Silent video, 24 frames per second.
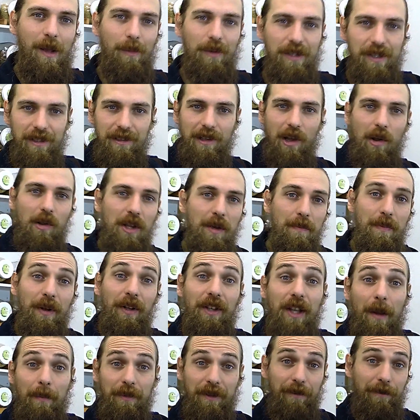we'll slowly
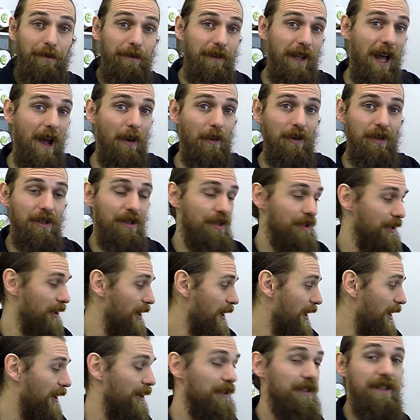build up to flowers
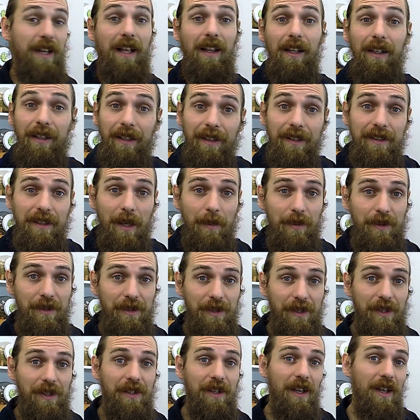and delicate
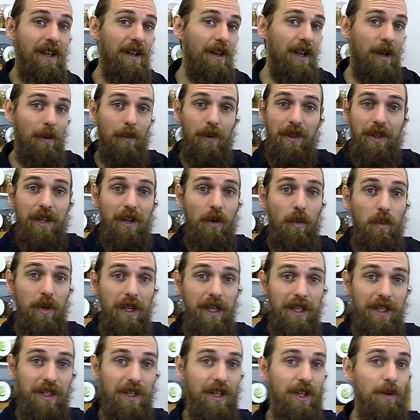substances. Within a
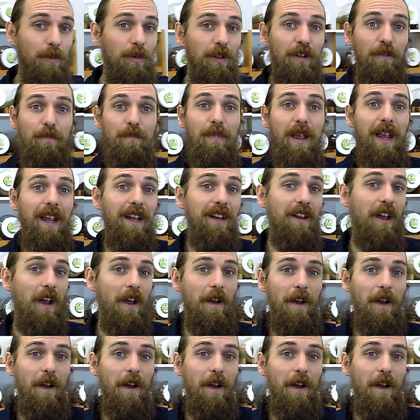week, we'll have made